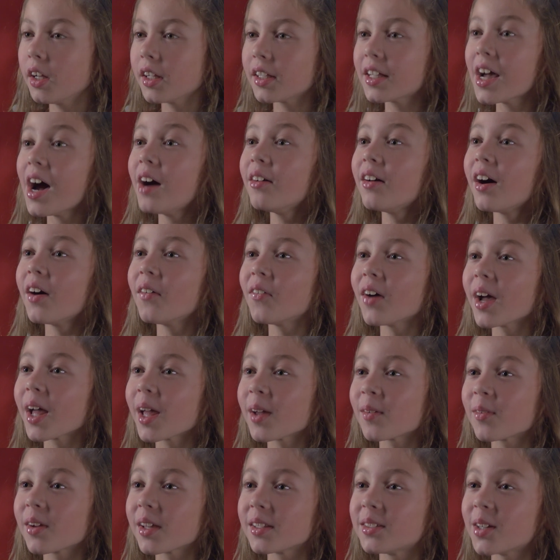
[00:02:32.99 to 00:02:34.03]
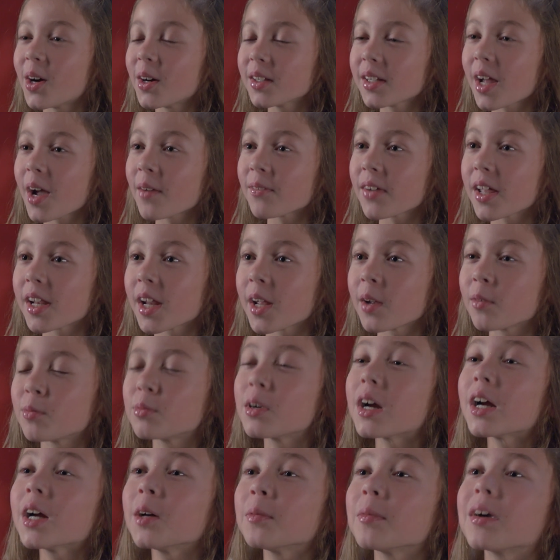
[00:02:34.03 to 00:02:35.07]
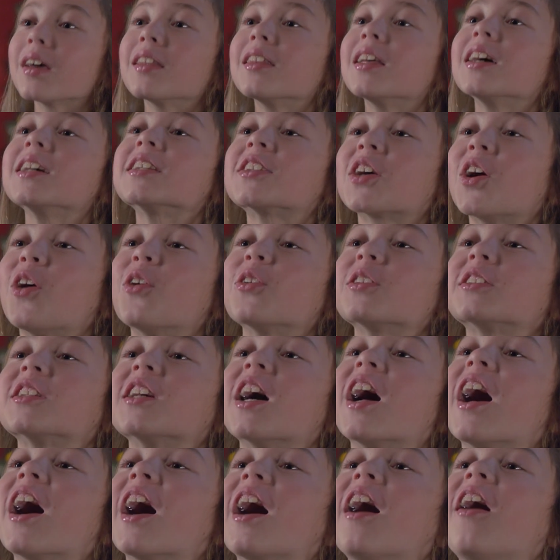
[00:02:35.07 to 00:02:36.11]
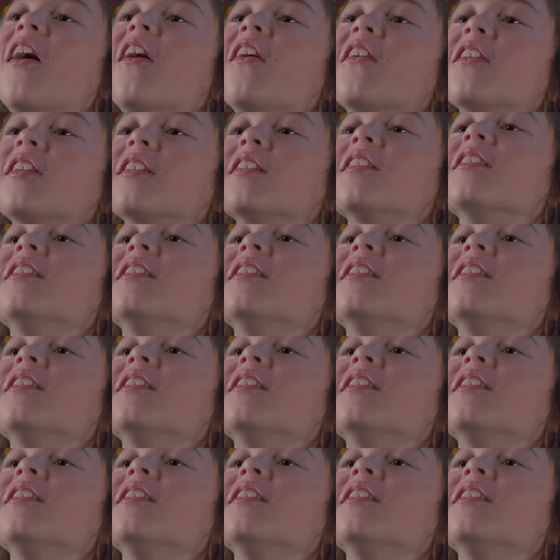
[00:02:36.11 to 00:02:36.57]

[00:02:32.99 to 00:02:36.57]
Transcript: Go away, we don't have any room in this hotel.